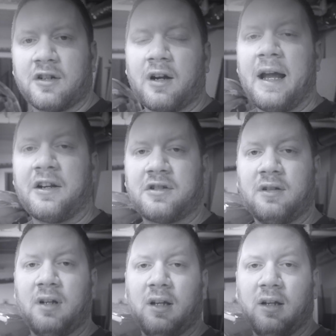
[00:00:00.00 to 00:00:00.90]
are
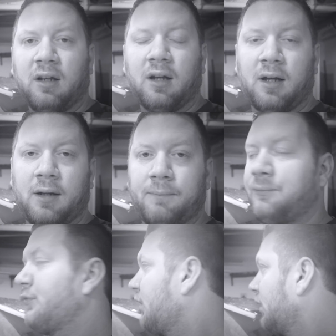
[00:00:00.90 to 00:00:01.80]
actually
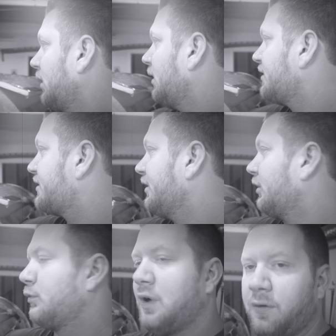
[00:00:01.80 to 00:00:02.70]

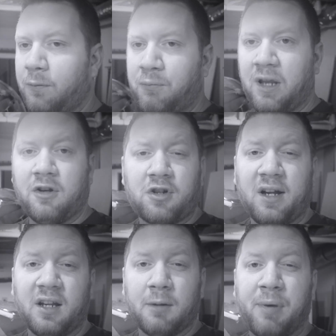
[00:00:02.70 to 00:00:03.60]
sealed with
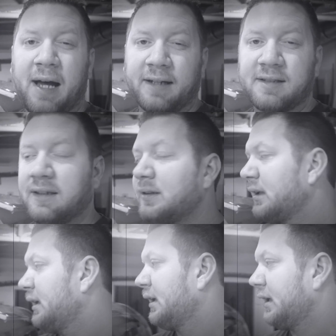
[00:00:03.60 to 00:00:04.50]
penetrating epoxy.
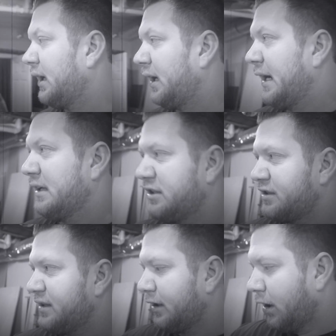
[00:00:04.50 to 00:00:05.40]
I just
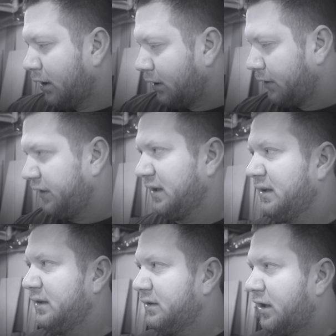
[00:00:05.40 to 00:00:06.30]
did all
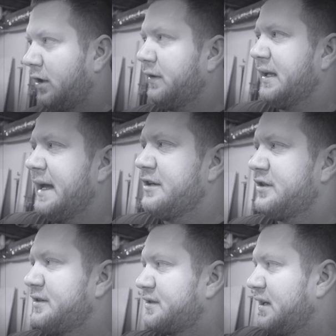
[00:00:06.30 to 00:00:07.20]
the
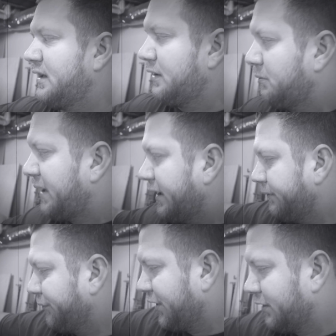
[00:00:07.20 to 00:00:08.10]
edges and then about
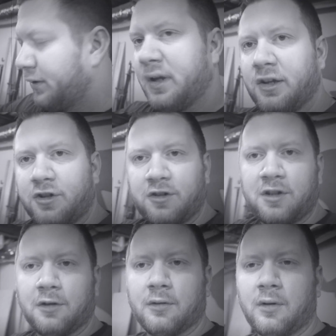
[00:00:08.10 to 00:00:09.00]
an inch or
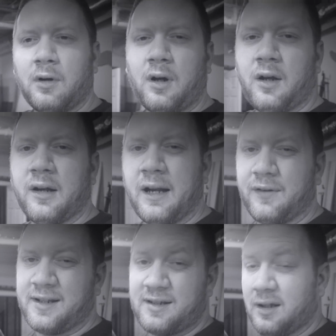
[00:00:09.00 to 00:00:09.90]
two on
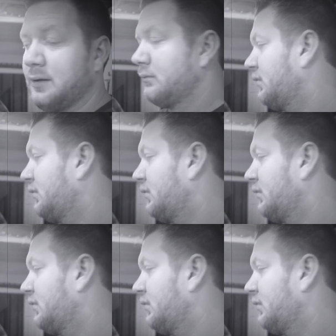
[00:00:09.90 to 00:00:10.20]
every seam.